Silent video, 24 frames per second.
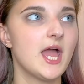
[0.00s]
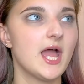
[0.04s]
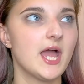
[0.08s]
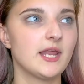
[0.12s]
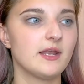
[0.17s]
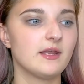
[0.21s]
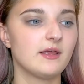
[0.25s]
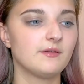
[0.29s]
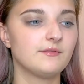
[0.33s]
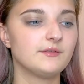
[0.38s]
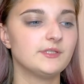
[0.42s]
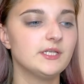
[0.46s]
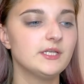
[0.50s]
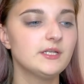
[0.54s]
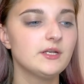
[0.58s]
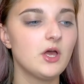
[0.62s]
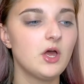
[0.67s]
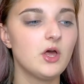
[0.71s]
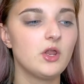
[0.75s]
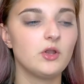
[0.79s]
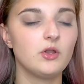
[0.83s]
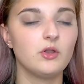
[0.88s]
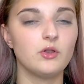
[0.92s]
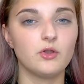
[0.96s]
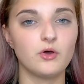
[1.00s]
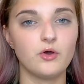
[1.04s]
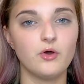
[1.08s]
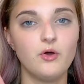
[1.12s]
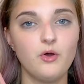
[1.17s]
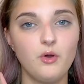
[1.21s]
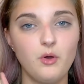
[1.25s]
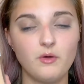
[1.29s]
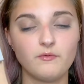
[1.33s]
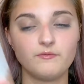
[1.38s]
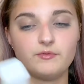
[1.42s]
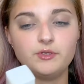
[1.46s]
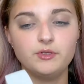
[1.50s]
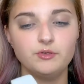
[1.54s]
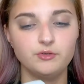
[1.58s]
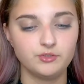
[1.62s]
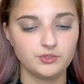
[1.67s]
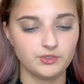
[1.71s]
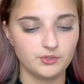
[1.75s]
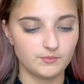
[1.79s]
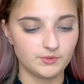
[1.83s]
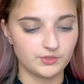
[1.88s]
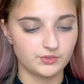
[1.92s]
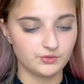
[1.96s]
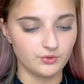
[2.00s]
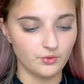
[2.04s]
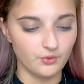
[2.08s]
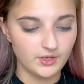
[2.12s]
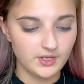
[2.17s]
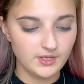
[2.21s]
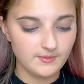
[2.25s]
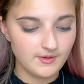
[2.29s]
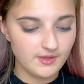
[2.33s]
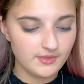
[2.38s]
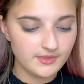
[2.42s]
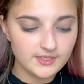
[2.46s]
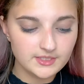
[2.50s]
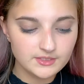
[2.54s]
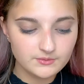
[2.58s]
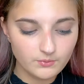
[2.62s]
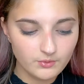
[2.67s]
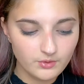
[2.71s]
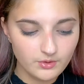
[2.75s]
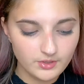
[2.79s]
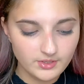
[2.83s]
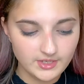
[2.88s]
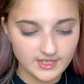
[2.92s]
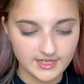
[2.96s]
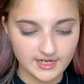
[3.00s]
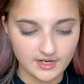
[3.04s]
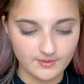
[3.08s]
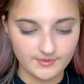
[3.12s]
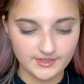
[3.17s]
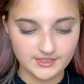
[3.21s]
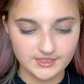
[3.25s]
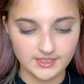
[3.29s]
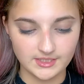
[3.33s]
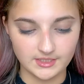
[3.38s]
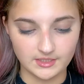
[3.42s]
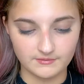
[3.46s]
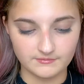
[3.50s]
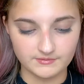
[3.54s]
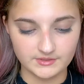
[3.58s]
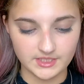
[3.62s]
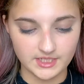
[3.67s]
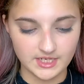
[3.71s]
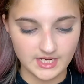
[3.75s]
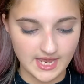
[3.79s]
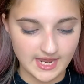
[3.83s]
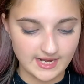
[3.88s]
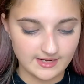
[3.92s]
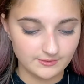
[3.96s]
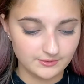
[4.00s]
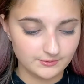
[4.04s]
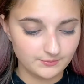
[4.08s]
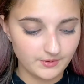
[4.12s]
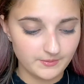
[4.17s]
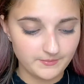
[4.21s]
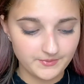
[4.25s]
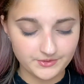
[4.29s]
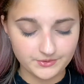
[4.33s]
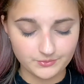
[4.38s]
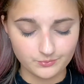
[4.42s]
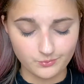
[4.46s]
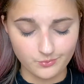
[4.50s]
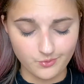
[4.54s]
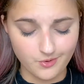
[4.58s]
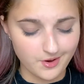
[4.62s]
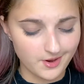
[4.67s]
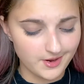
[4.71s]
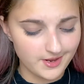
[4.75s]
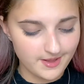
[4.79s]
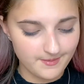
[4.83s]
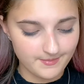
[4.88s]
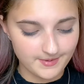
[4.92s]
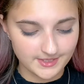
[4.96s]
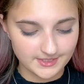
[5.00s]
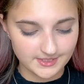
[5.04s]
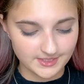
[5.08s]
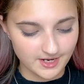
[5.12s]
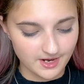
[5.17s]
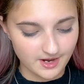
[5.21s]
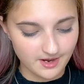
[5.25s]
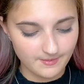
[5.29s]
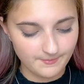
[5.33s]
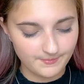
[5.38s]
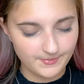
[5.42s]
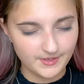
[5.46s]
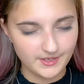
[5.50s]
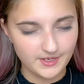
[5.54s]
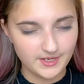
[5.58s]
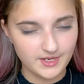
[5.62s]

and I've seen a lot of YouTubers talking about this one and how much they loved it, and it was pretty much why I picked it up,